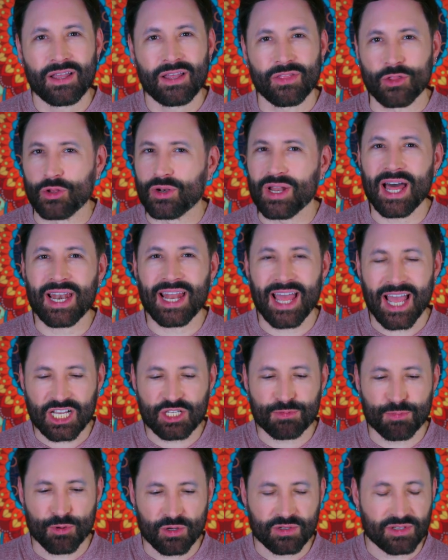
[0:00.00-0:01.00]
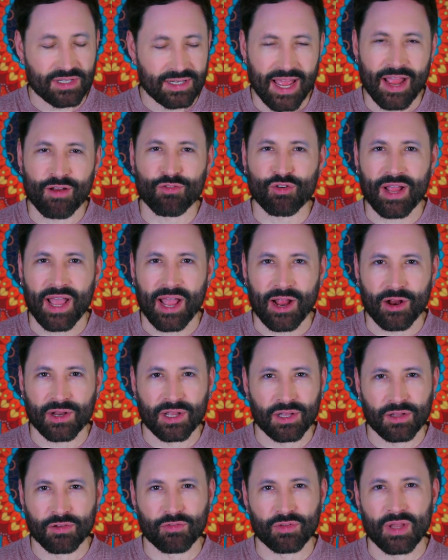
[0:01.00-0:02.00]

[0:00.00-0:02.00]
They're not experts in every area of